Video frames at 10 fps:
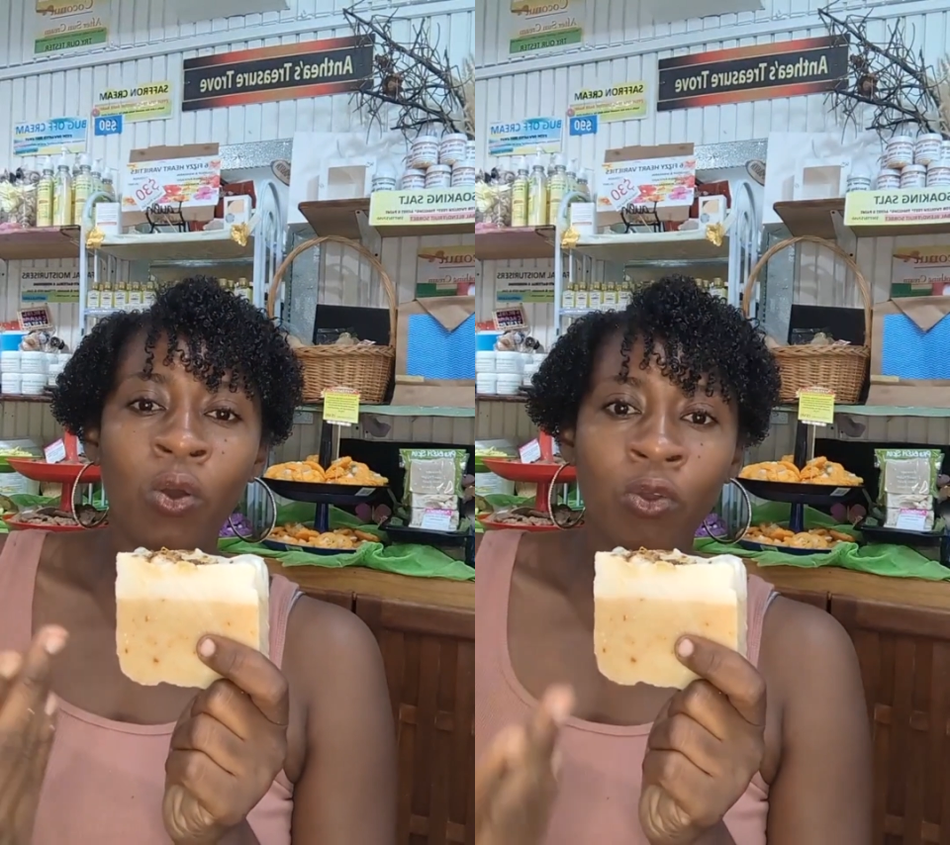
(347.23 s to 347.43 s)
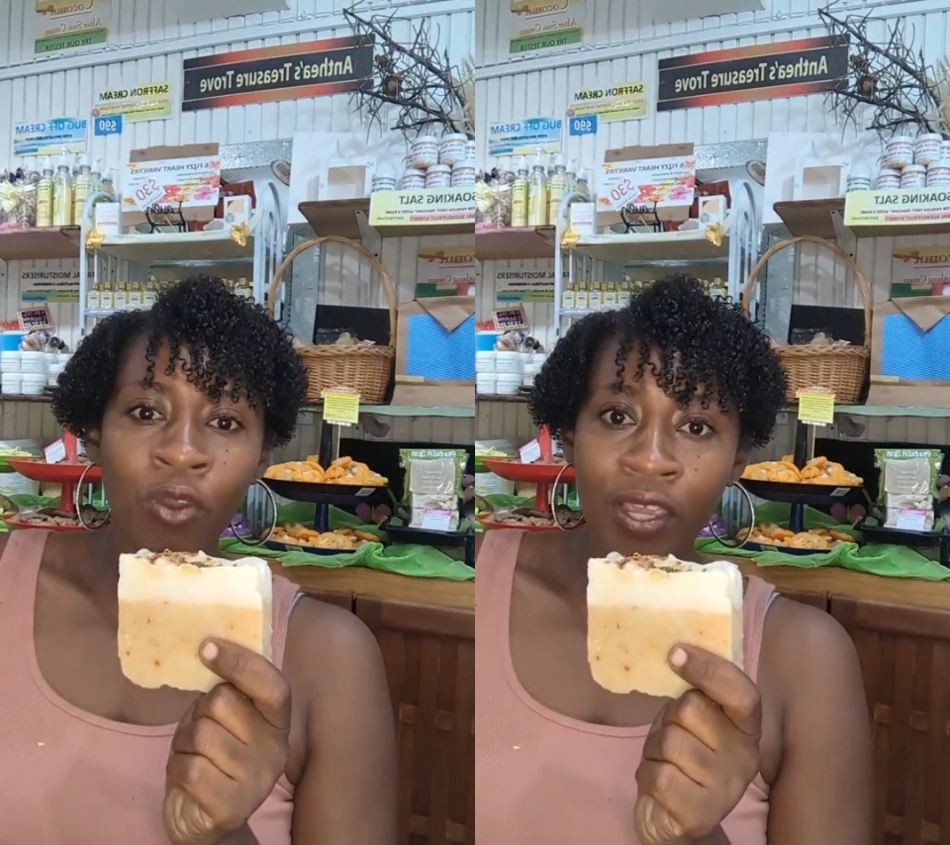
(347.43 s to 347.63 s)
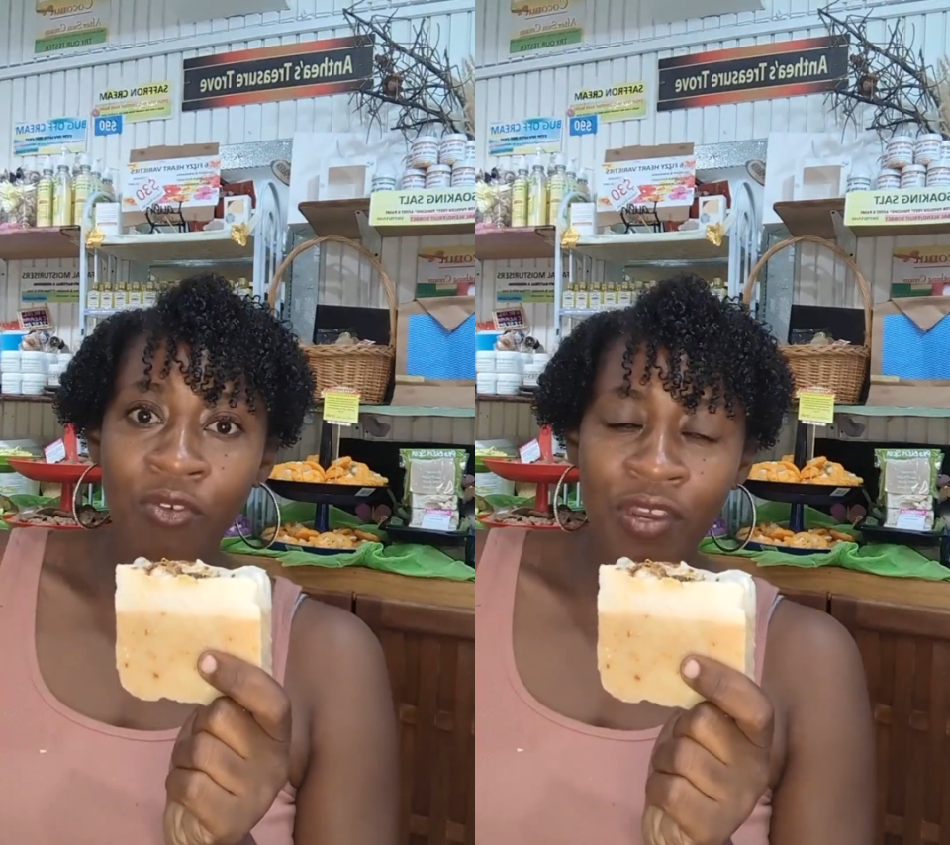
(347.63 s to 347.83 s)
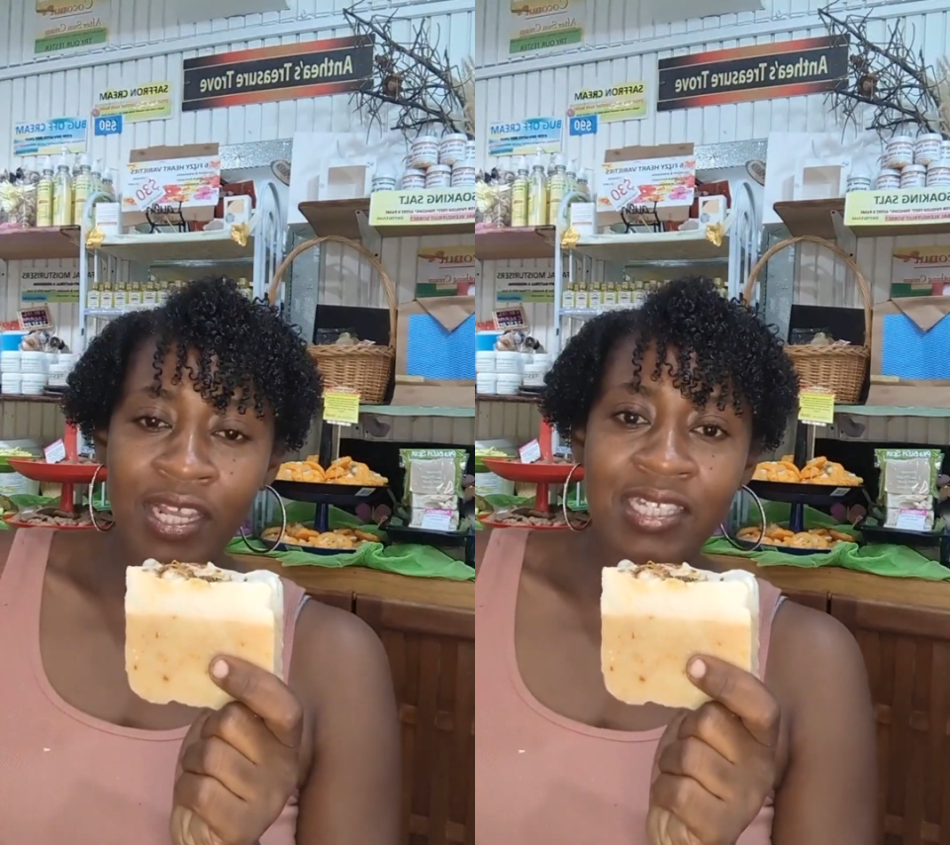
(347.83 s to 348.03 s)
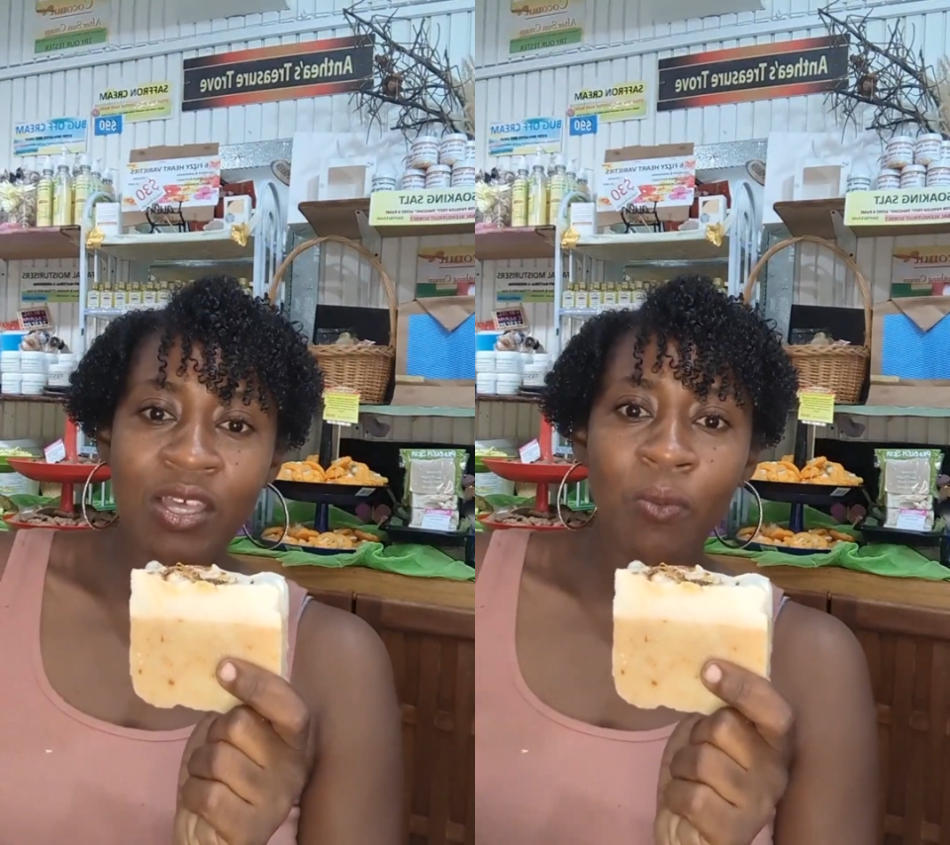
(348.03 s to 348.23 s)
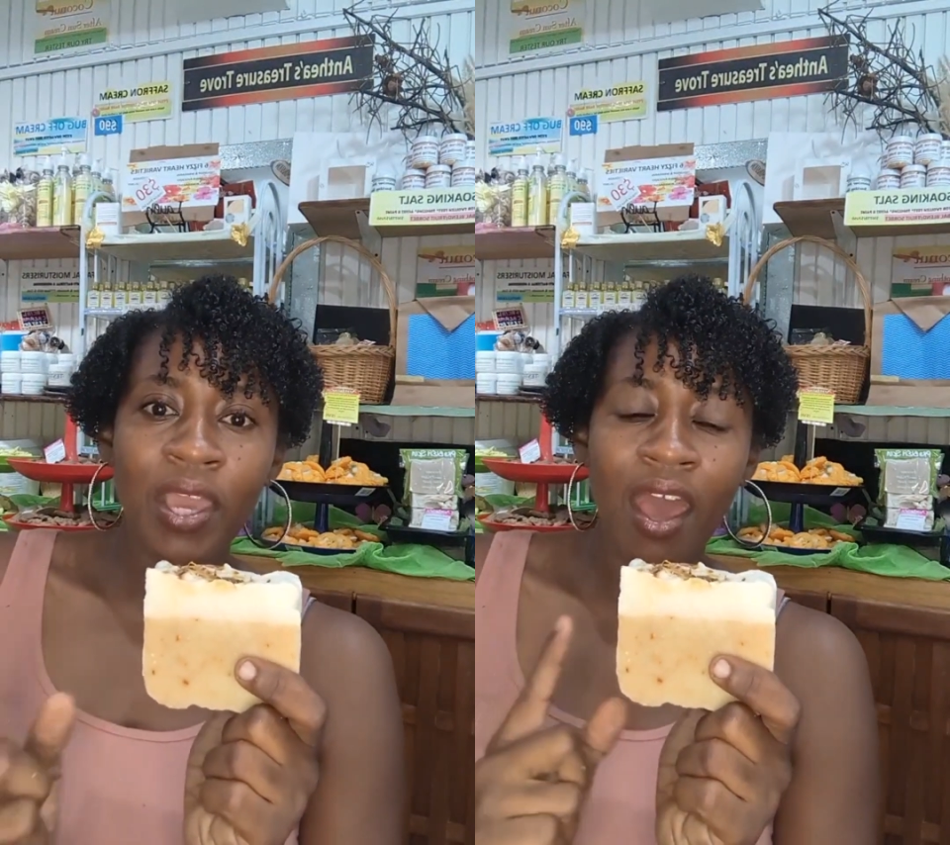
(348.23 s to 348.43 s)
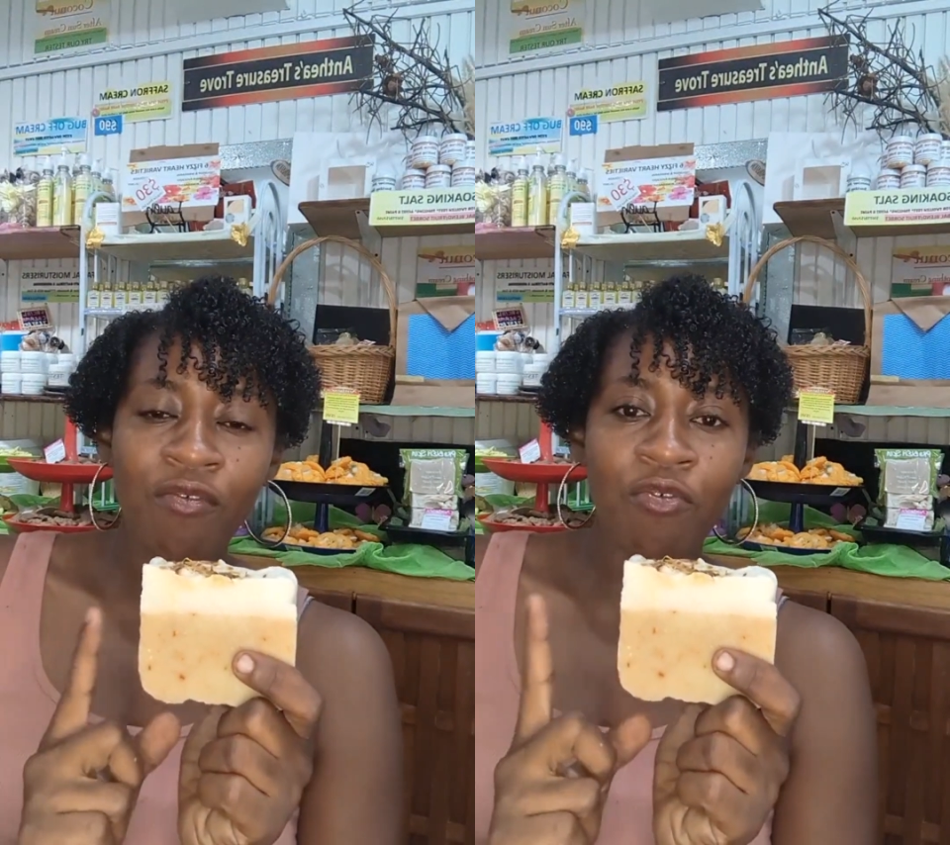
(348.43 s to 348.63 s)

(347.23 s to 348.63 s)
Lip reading: ingredients that we have